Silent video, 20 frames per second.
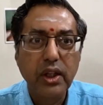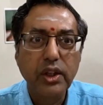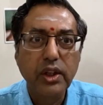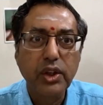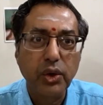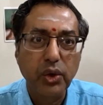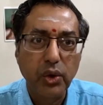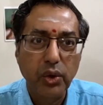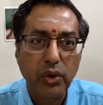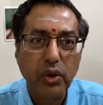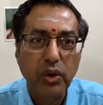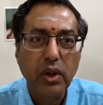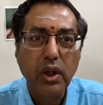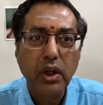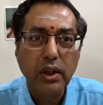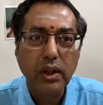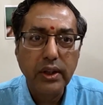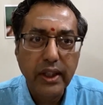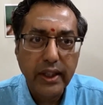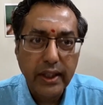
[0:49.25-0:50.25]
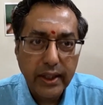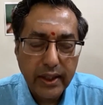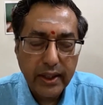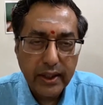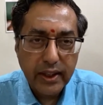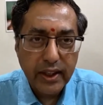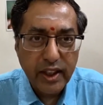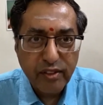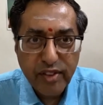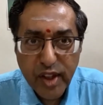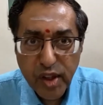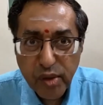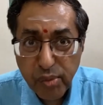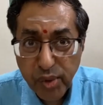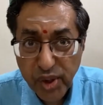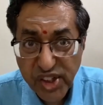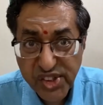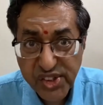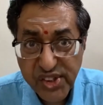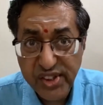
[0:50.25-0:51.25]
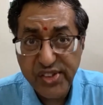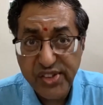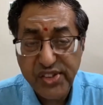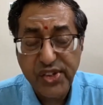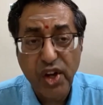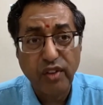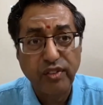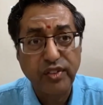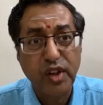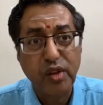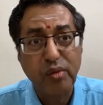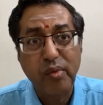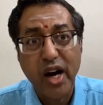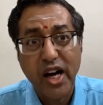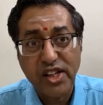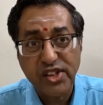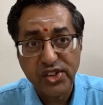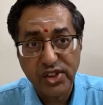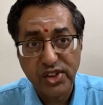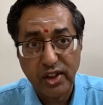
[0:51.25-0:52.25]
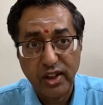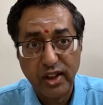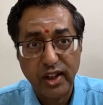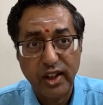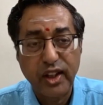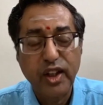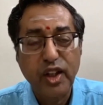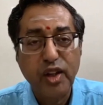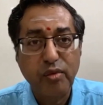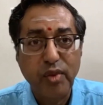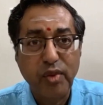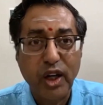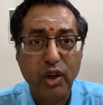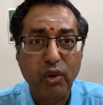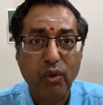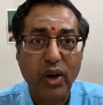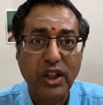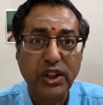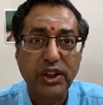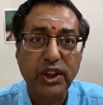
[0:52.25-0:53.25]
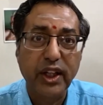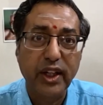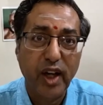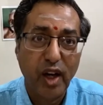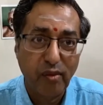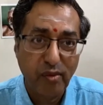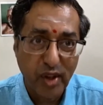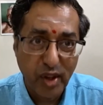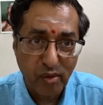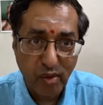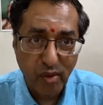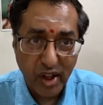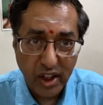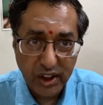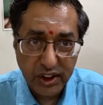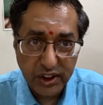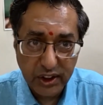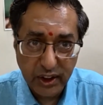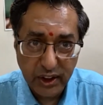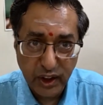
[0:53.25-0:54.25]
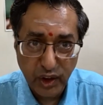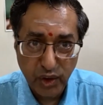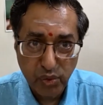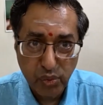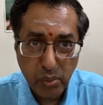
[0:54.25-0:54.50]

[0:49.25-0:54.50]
to the living presence of the Master, Bhagavan Sri Ramana Maharshi.